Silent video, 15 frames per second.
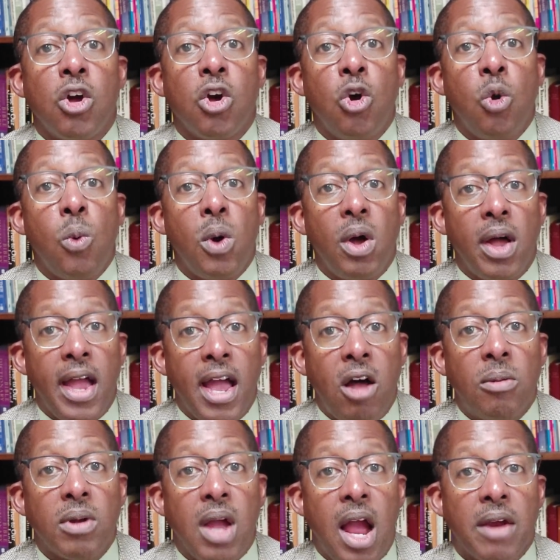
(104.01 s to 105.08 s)
who will
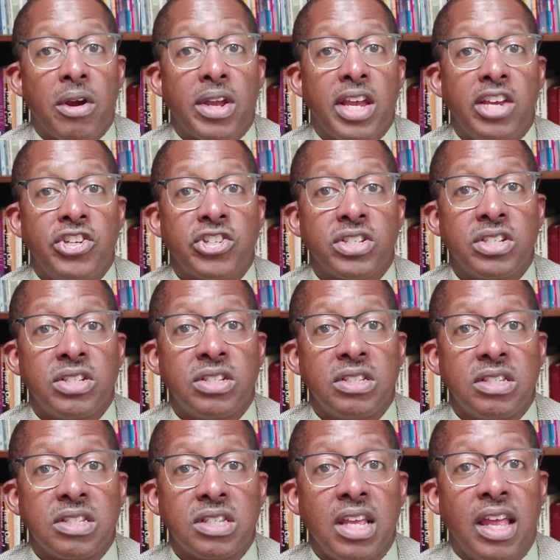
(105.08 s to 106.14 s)
help
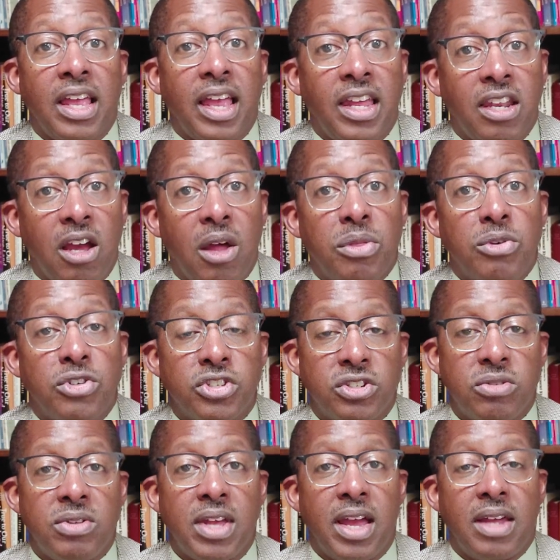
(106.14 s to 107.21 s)
congregations and others
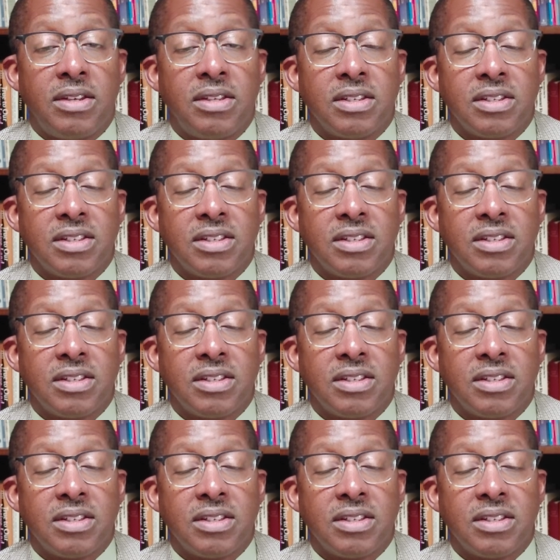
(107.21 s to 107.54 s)
do that.